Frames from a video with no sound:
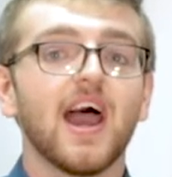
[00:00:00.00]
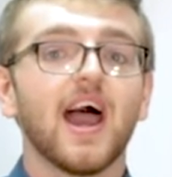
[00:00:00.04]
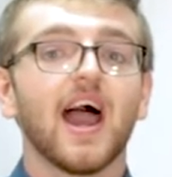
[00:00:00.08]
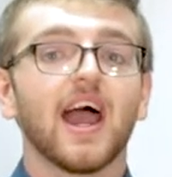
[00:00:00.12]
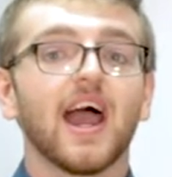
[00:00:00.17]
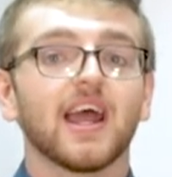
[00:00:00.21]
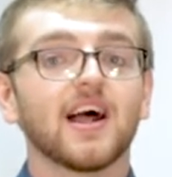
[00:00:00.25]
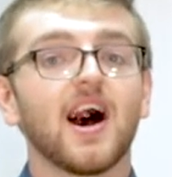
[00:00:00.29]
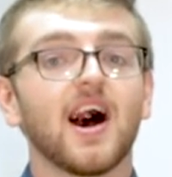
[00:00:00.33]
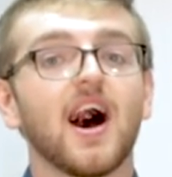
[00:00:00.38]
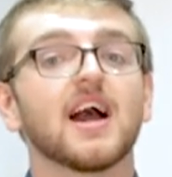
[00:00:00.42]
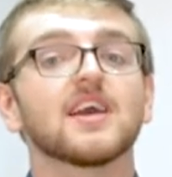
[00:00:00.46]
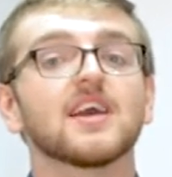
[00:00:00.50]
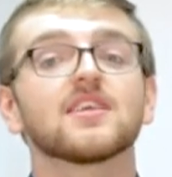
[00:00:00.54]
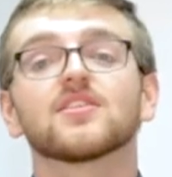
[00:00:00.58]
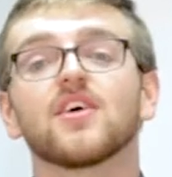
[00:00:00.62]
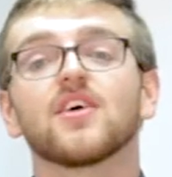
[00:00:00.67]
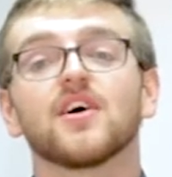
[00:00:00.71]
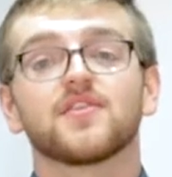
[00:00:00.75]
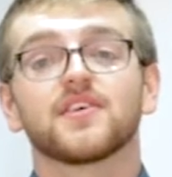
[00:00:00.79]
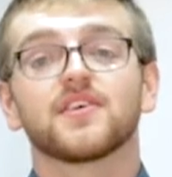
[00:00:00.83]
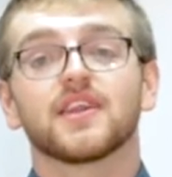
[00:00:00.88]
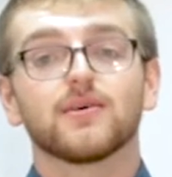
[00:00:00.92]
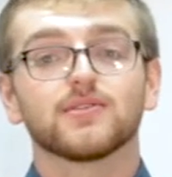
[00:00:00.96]
and I
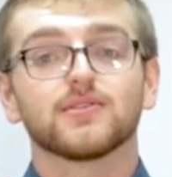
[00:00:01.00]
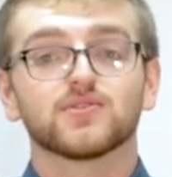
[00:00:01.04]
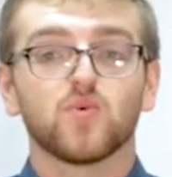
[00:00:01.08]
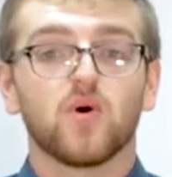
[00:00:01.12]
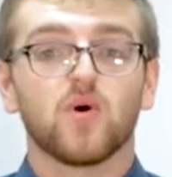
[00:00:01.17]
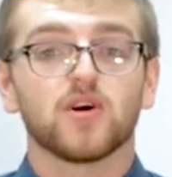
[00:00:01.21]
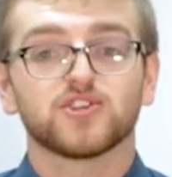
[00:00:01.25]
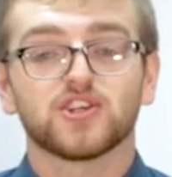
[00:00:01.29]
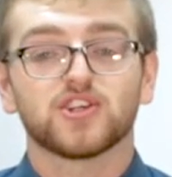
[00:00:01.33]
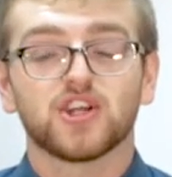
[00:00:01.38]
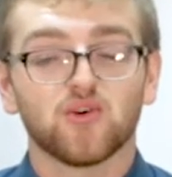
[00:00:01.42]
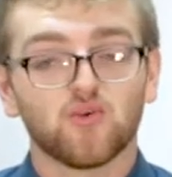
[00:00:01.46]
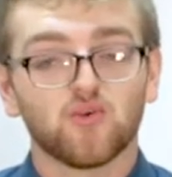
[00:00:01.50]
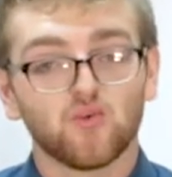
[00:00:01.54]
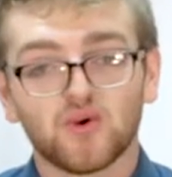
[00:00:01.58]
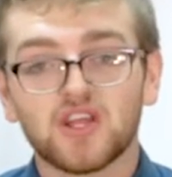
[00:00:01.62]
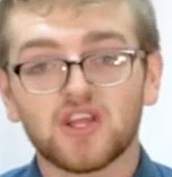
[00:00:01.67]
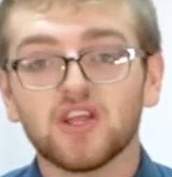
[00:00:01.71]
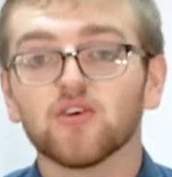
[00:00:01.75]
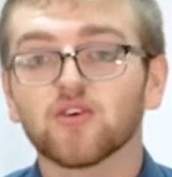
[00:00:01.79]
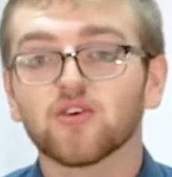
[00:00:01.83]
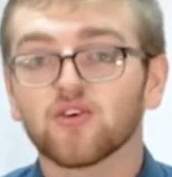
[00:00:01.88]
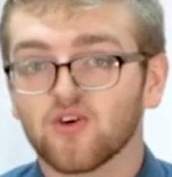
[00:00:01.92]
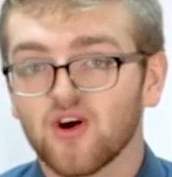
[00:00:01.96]
thought that I was watching a
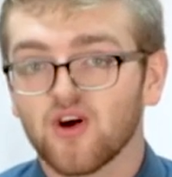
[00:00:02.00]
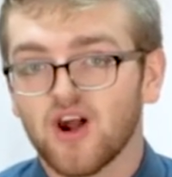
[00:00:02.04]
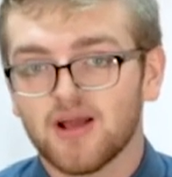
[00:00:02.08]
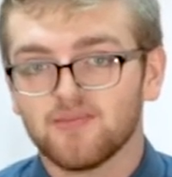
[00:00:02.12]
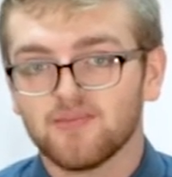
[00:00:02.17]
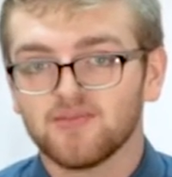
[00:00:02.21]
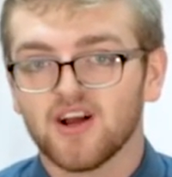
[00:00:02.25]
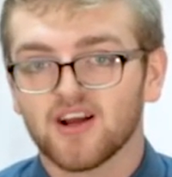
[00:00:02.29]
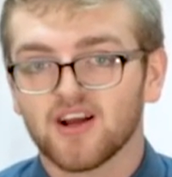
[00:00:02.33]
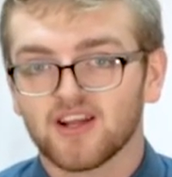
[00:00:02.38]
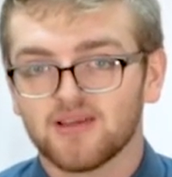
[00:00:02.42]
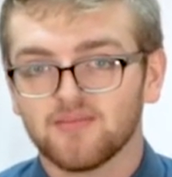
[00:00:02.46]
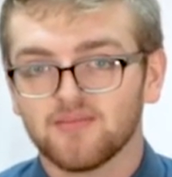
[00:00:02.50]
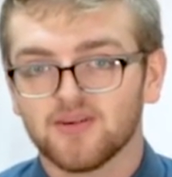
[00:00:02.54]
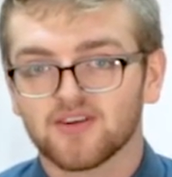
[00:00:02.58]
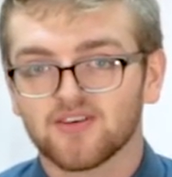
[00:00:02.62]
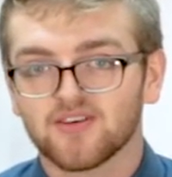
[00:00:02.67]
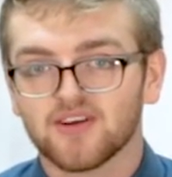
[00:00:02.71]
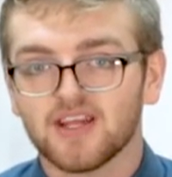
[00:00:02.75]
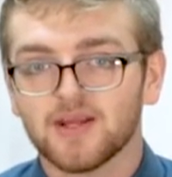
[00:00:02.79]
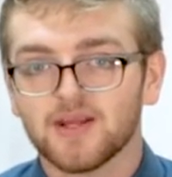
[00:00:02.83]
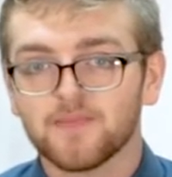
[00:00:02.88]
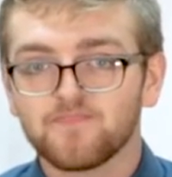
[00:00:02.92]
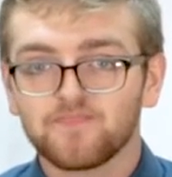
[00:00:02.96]
real crime
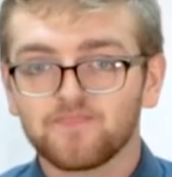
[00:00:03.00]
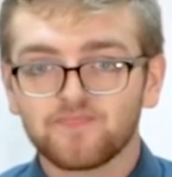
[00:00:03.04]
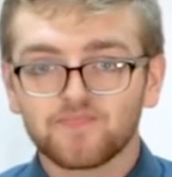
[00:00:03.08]
documentary.